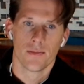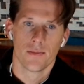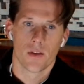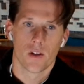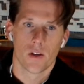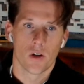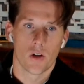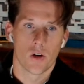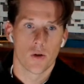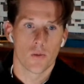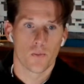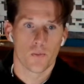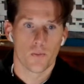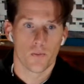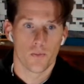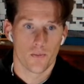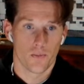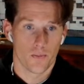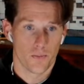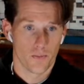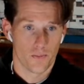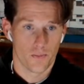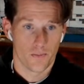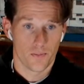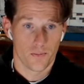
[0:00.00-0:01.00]
you're
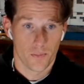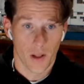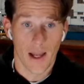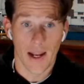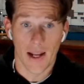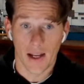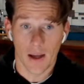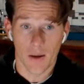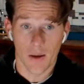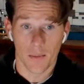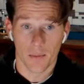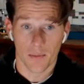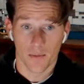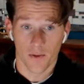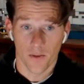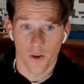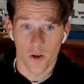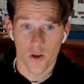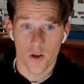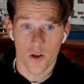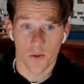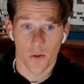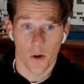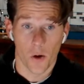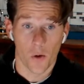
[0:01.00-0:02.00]
playing him,
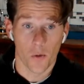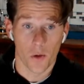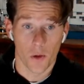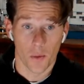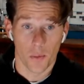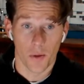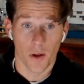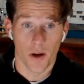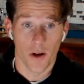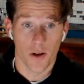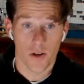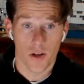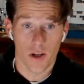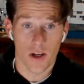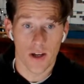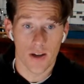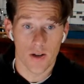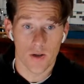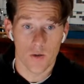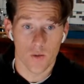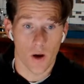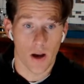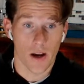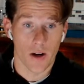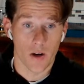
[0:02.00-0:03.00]
first of all, with a player to
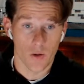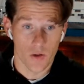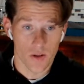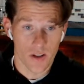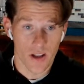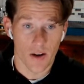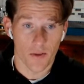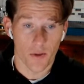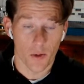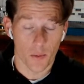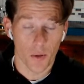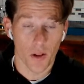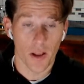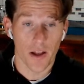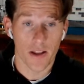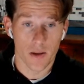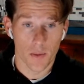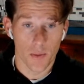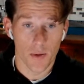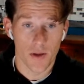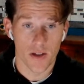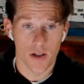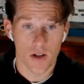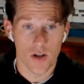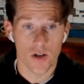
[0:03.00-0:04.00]
his right who's never played the
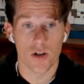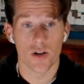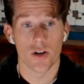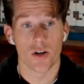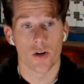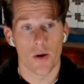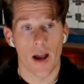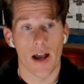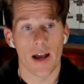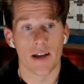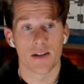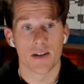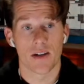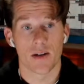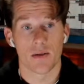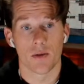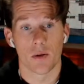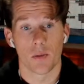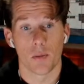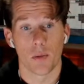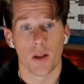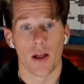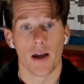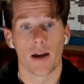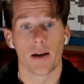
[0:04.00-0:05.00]
position you're asking him to
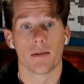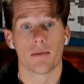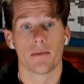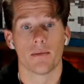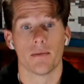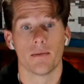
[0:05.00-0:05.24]
play.